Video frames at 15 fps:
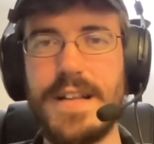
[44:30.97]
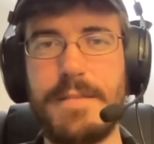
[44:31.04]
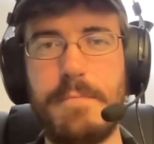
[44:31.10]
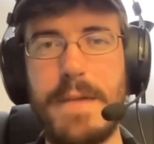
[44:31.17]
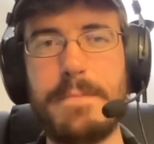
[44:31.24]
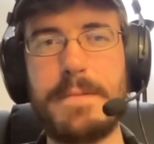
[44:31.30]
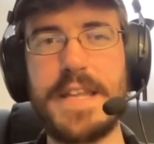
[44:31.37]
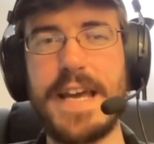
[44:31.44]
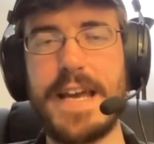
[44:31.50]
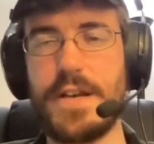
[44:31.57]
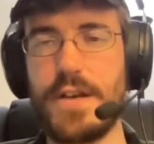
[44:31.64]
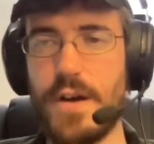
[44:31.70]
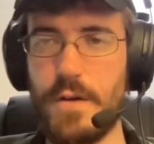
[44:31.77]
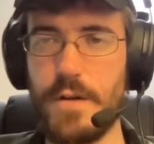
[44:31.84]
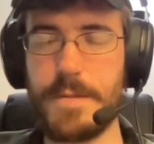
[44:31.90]
Maybe they
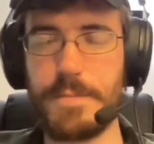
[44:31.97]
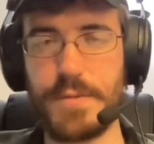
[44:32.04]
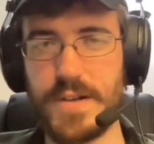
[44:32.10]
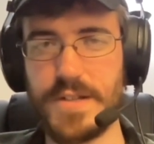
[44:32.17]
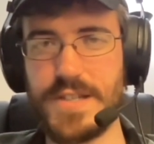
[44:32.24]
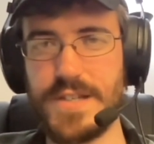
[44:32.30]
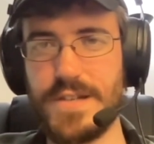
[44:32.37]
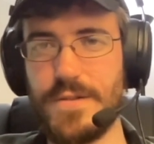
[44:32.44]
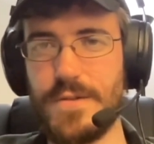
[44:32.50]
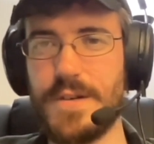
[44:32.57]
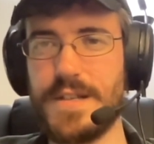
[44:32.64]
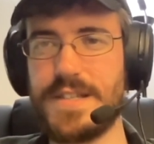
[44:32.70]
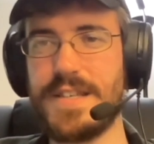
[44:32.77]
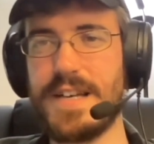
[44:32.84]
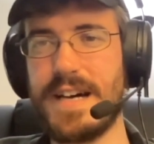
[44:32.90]
know the person who
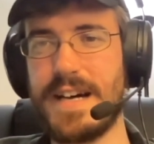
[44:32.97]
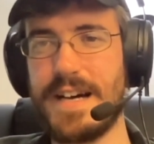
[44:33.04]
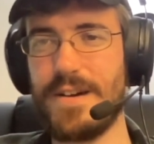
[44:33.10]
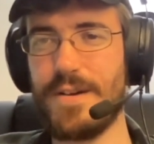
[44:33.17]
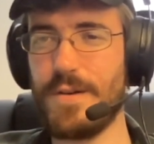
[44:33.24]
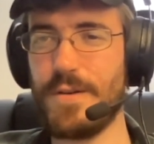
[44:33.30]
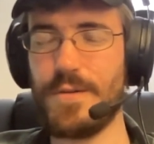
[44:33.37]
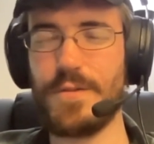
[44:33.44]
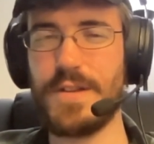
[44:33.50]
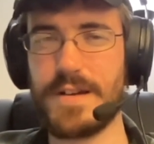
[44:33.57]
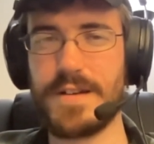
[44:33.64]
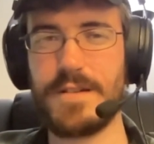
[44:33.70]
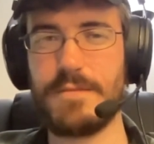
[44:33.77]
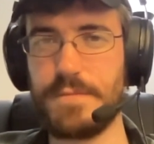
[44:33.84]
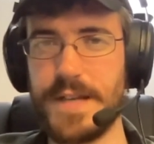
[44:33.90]
the
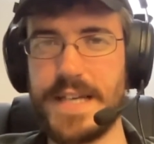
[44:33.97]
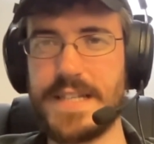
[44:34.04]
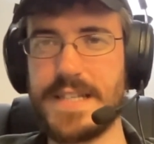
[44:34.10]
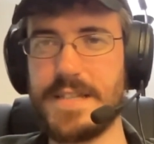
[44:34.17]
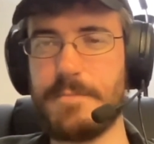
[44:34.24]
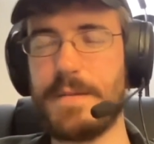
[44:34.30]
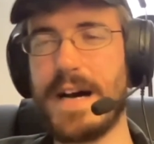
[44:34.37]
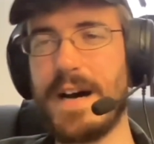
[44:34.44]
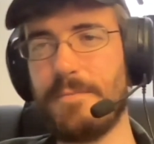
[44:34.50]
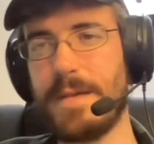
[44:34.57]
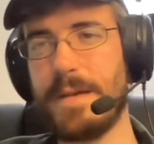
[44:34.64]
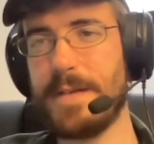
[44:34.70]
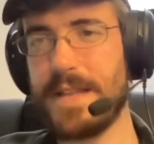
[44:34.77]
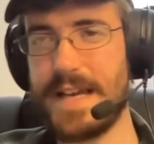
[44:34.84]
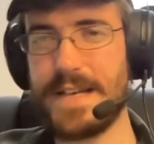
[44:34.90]
complaint is about.
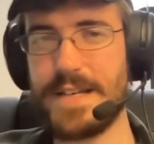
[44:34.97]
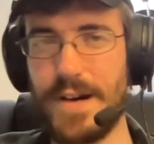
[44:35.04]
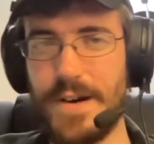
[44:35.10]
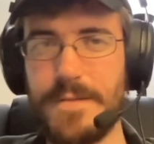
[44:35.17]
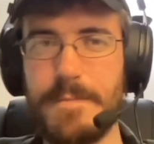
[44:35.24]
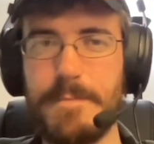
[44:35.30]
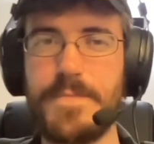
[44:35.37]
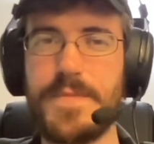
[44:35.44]
Maybe they don't.